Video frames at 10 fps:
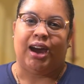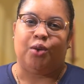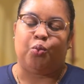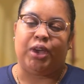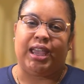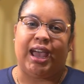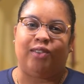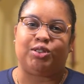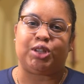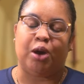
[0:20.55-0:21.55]
We
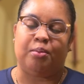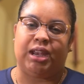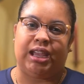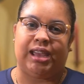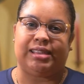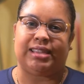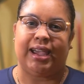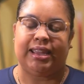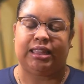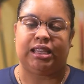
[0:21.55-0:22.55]
have so many
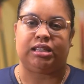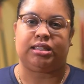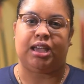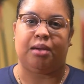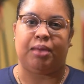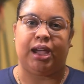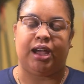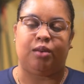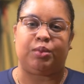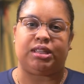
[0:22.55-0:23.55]
exciting things coming
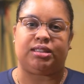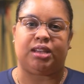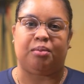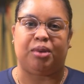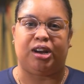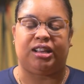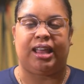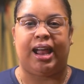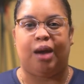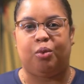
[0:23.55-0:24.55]
up this summer
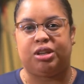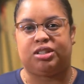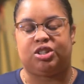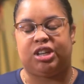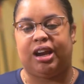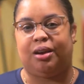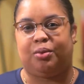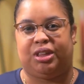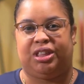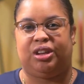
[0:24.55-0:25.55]
that I want to share
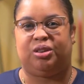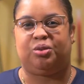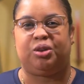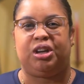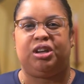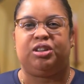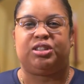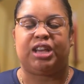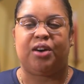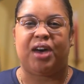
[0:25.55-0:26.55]
with you.
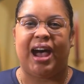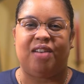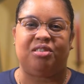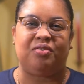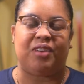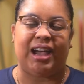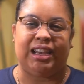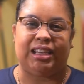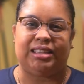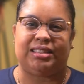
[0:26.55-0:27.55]
So I've
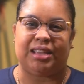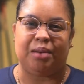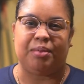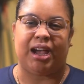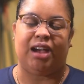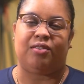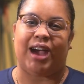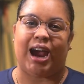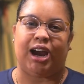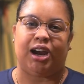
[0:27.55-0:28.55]
invited some of
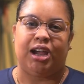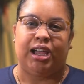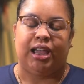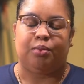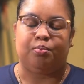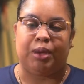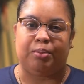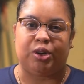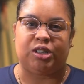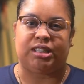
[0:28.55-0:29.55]
our
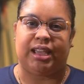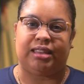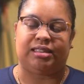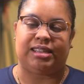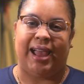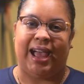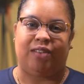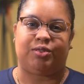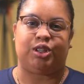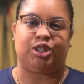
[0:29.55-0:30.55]
members and
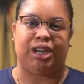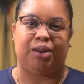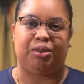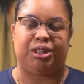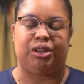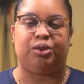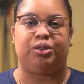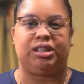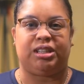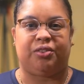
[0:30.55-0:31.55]
staff to share with you
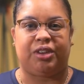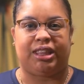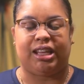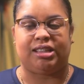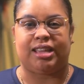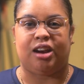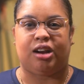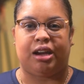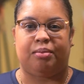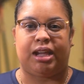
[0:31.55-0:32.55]
the different things that are
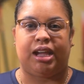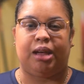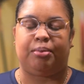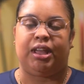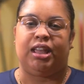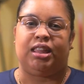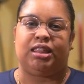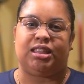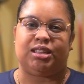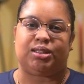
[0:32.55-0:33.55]
coming up
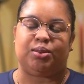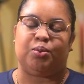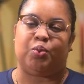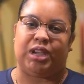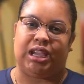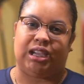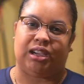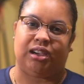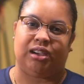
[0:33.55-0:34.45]
this week.